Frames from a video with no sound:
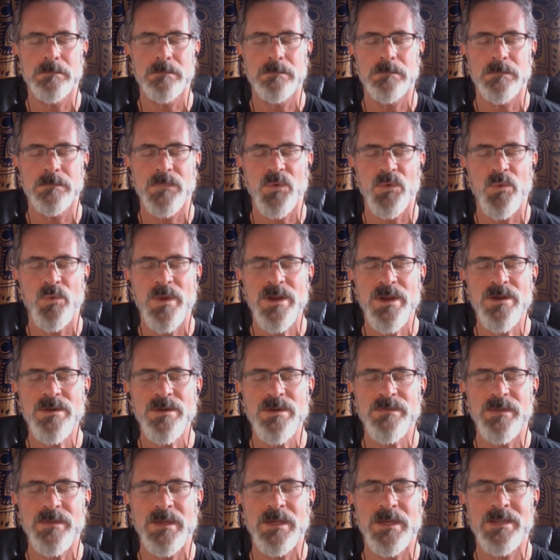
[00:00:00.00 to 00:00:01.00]
Aware
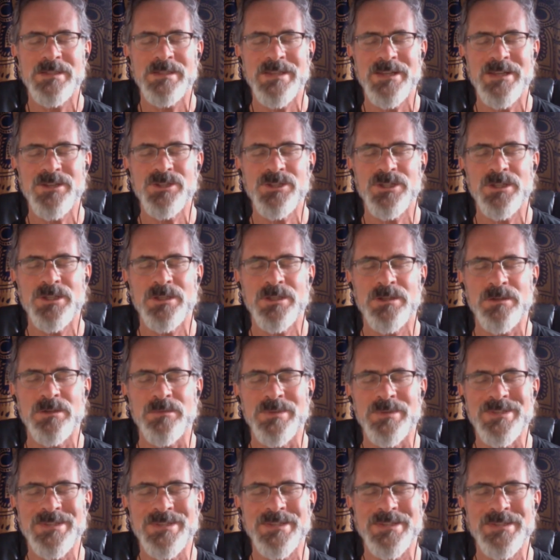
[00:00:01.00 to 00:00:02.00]
of any tension or
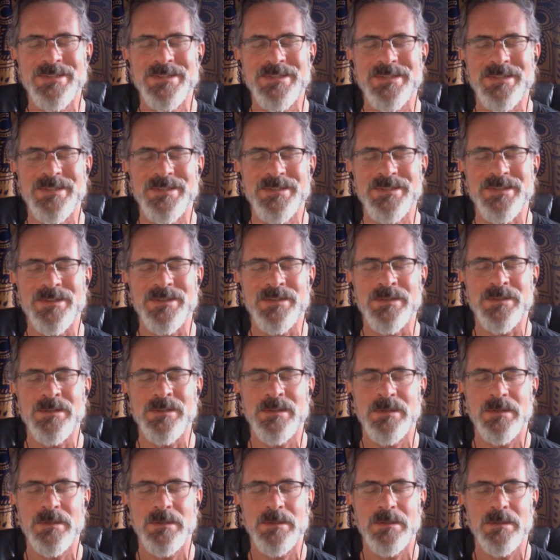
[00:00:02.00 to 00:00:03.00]
resistance, and
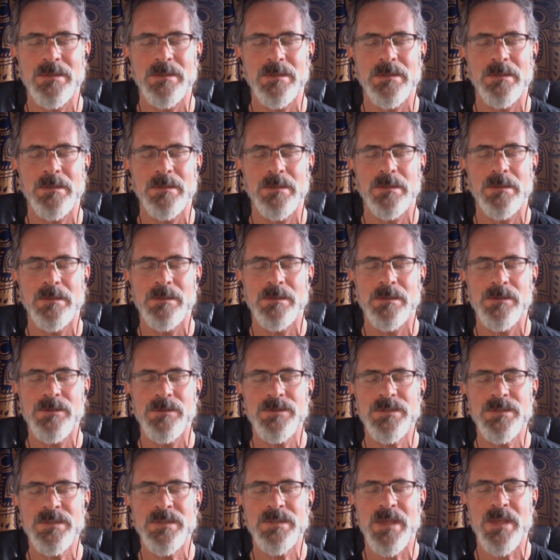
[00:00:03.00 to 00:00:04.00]
using
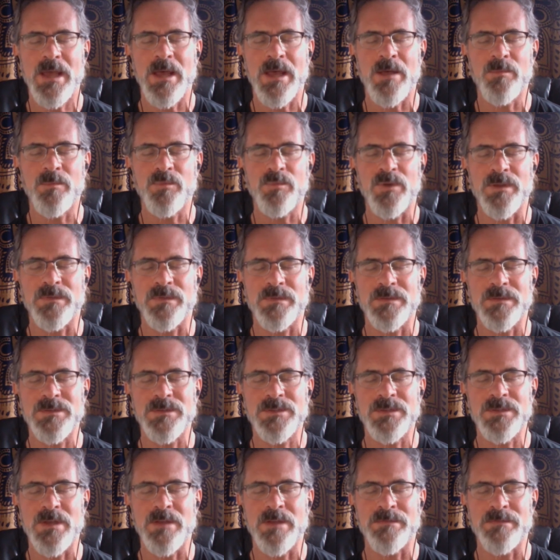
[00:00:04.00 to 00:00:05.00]
the out breath to
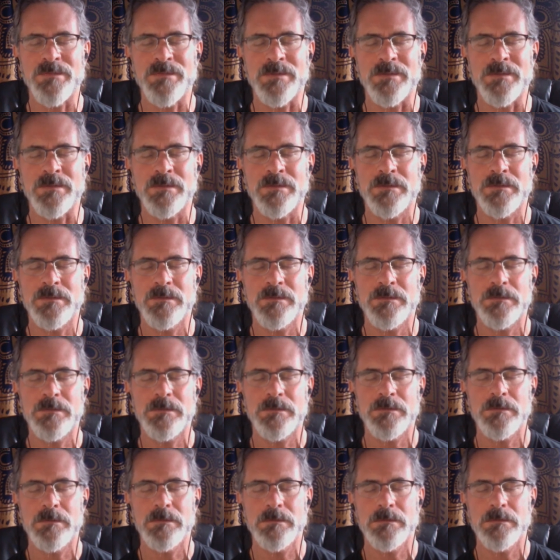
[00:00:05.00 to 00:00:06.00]
soften,
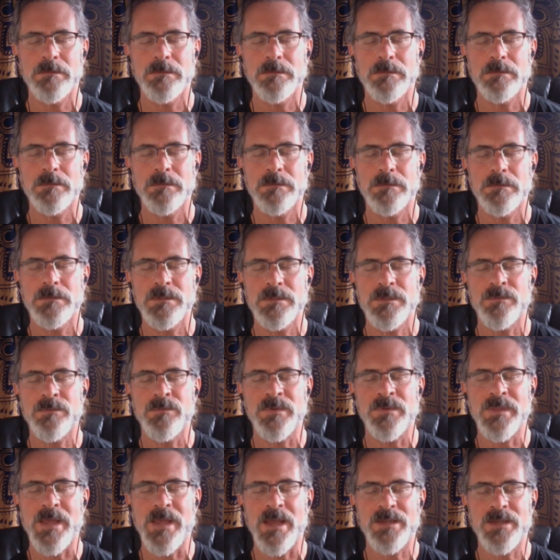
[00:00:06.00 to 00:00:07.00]
to
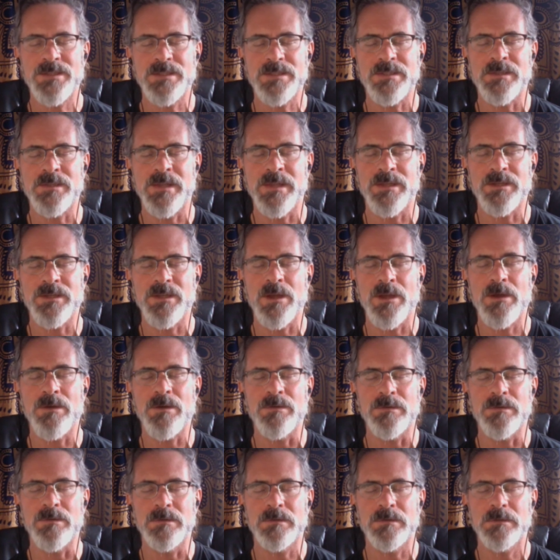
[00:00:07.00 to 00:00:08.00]
relax, to let go
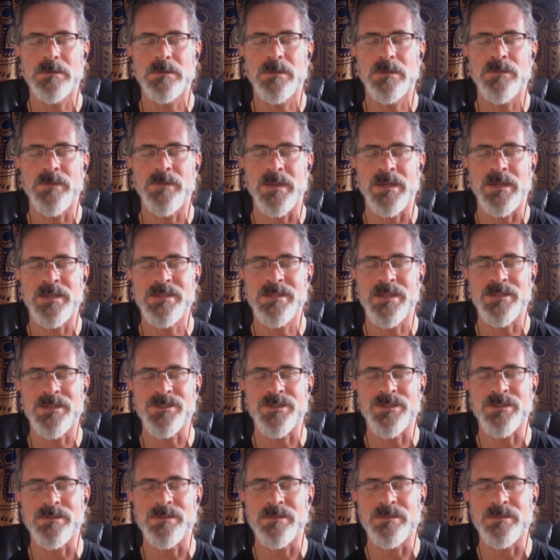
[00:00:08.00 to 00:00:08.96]
of any tension.